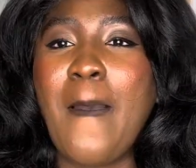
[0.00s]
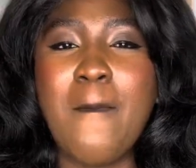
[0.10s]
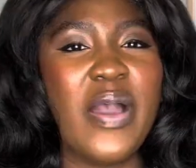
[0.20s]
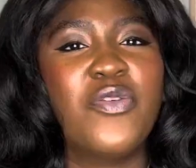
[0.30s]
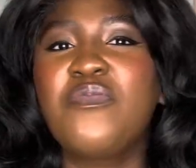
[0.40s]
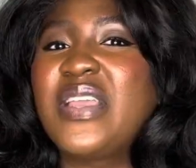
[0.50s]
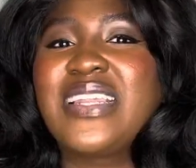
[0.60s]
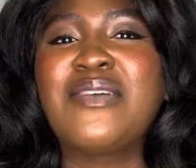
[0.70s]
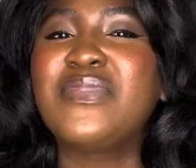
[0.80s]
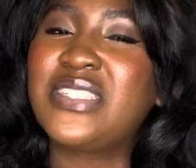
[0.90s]
But don't make
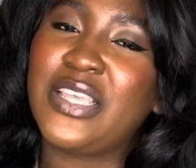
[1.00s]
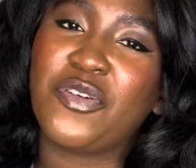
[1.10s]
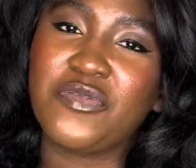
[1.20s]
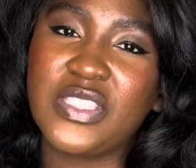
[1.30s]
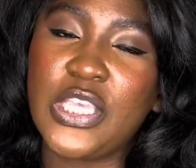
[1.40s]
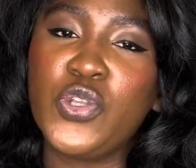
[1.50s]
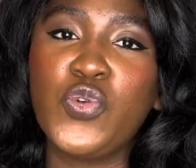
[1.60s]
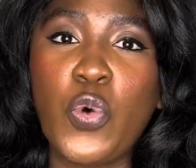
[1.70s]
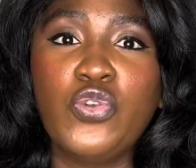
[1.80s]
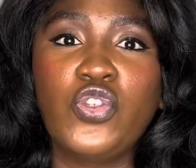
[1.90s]
that mistake of saying
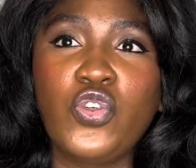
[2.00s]
no to